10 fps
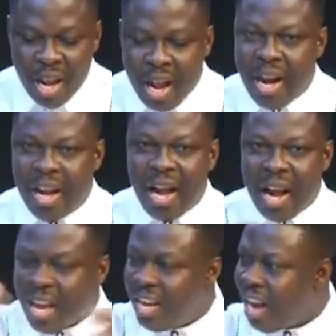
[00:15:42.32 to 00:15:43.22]
had a
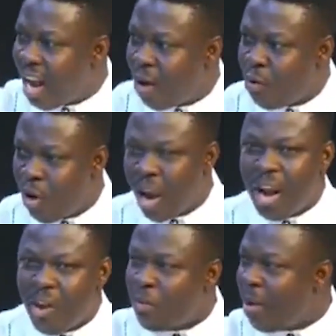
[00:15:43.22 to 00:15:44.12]
Ghana in our, I
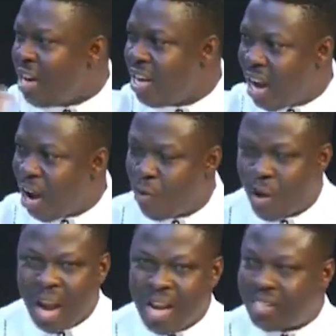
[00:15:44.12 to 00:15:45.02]
had a new money in our,
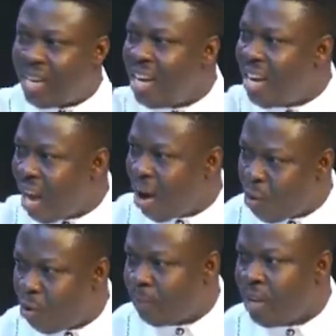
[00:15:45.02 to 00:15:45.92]
I had a sky in
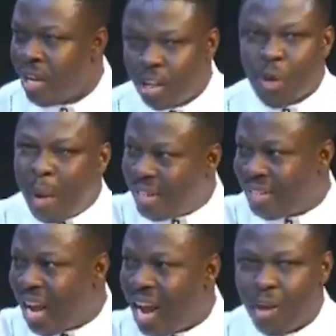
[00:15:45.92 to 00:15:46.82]
our. It's why
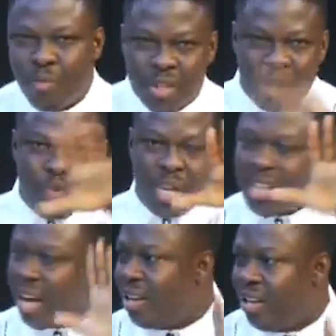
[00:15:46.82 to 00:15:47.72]
it's not had to say no
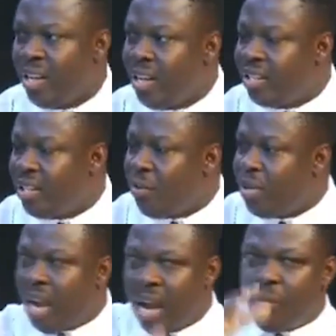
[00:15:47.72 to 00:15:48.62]

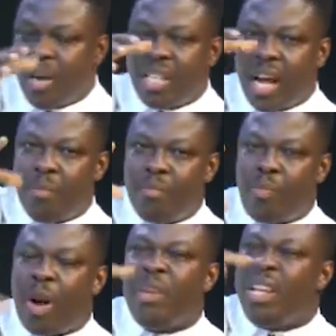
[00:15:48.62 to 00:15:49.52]
Eastern,
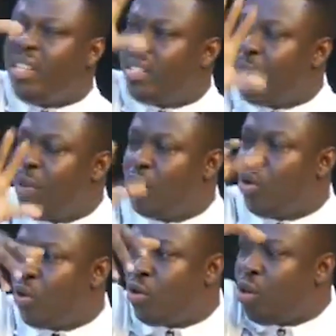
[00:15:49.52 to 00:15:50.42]
probably Eastern
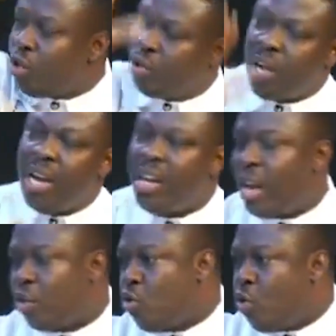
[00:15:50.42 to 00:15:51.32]
region or Sunyane they
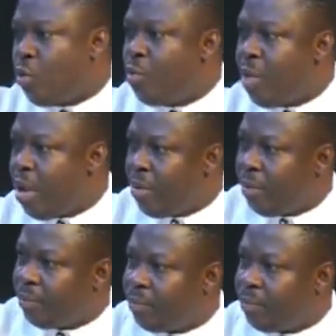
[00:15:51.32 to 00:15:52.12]
are to home baby.